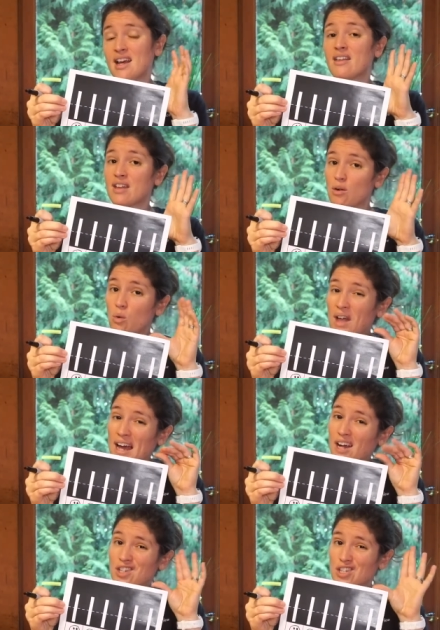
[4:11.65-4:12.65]
that it will
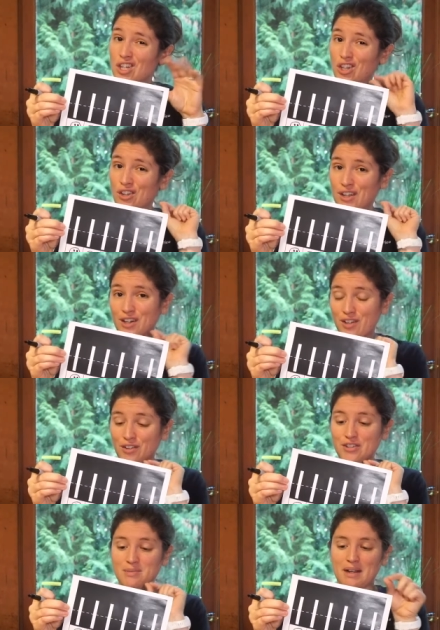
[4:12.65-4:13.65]
actually look like our
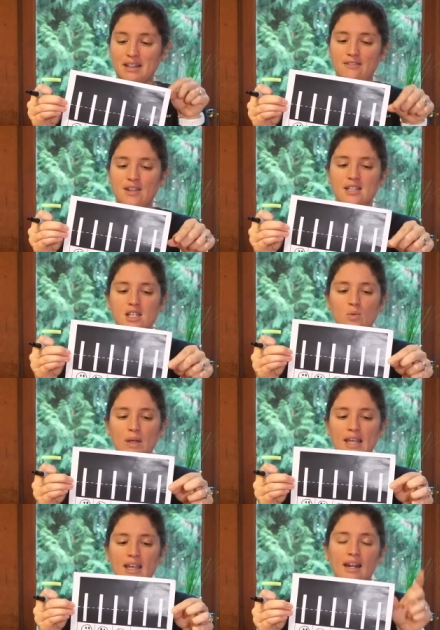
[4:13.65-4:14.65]
little smiley faces
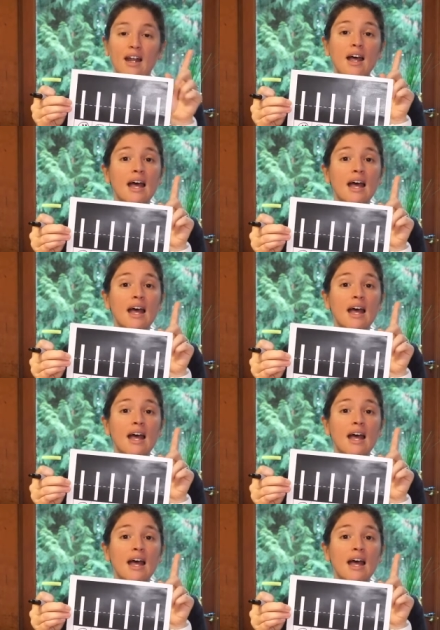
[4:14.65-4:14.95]
winking.